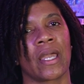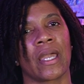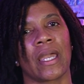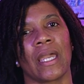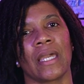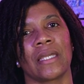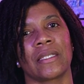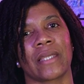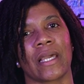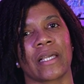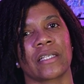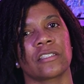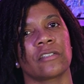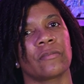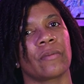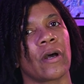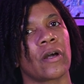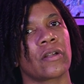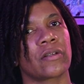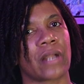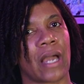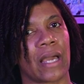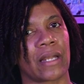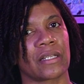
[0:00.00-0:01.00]
It takes
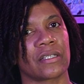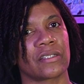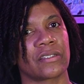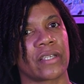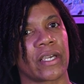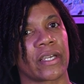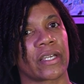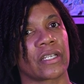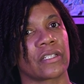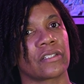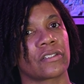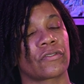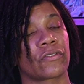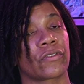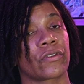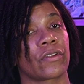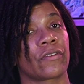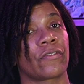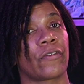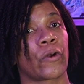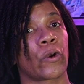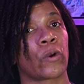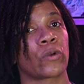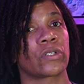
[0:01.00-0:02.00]
about 90 seconds for the
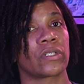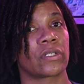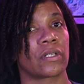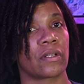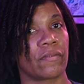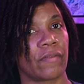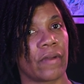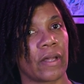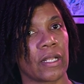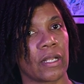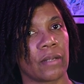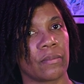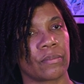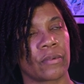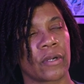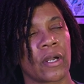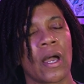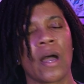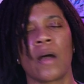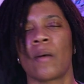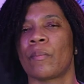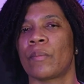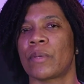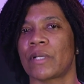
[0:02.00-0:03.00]
photo to develop,
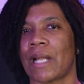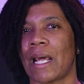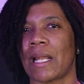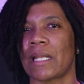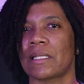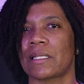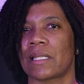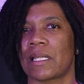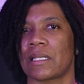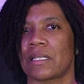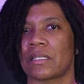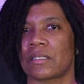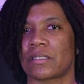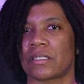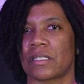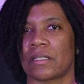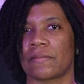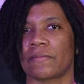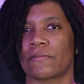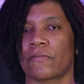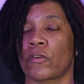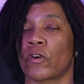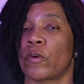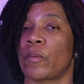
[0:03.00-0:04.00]
but I'd let it sit
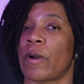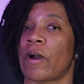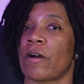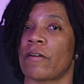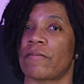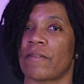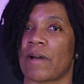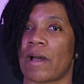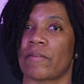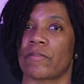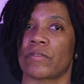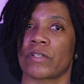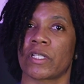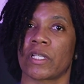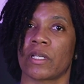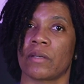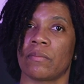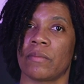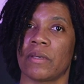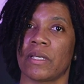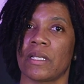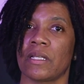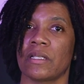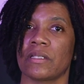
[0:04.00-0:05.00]
for about 5 or 10
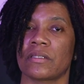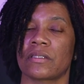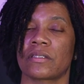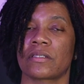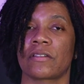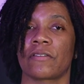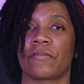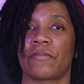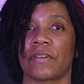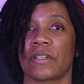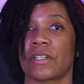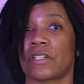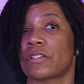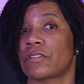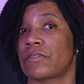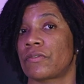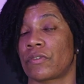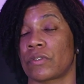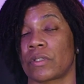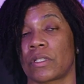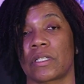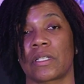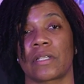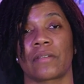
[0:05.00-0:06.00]
minutes to finish
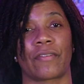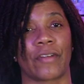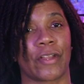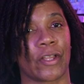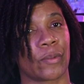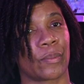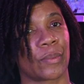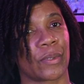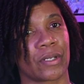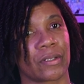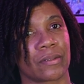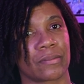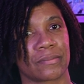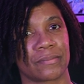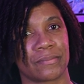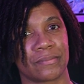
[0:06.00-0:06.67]
fully developing.